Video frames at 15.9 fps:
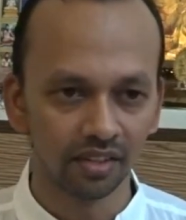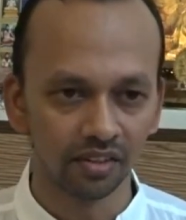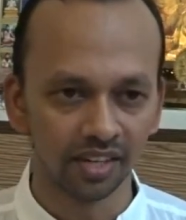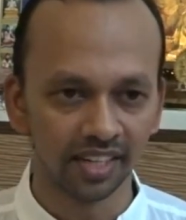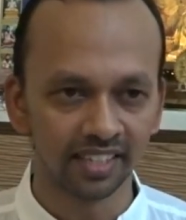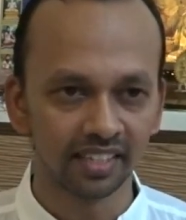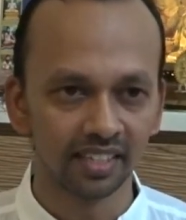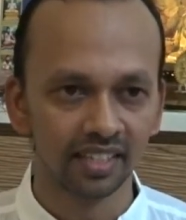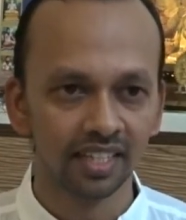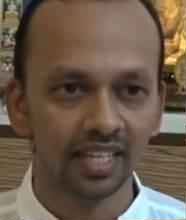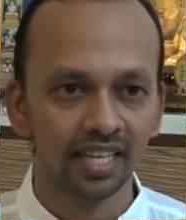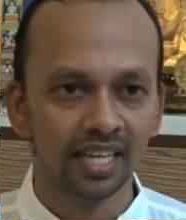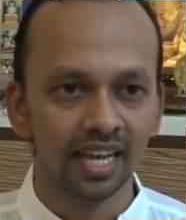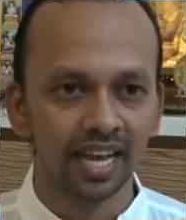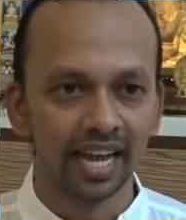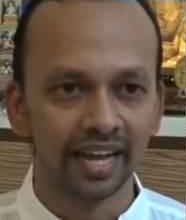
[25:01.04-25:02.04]
right?
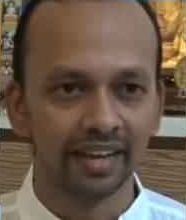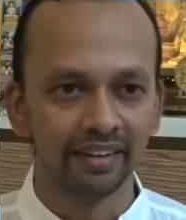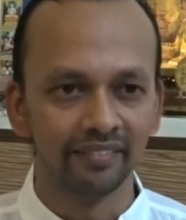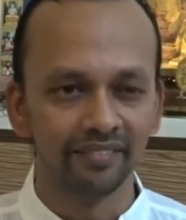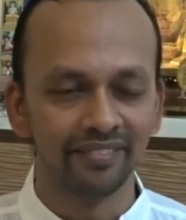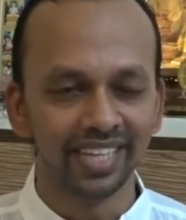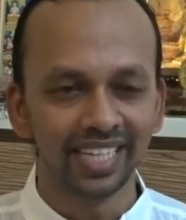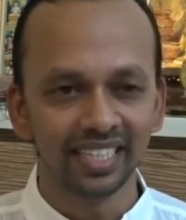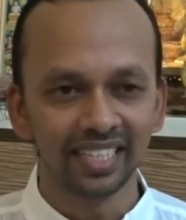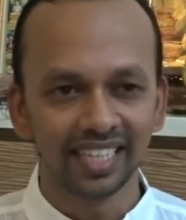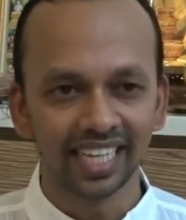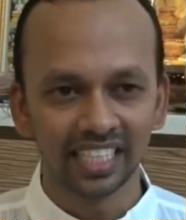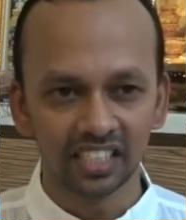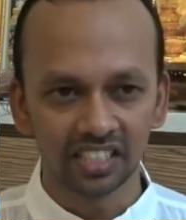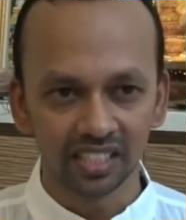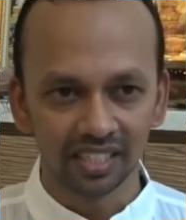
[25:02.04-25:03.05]
And when
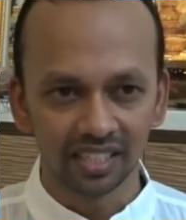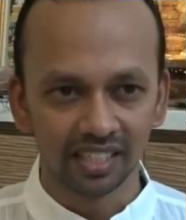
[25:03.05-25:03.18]
that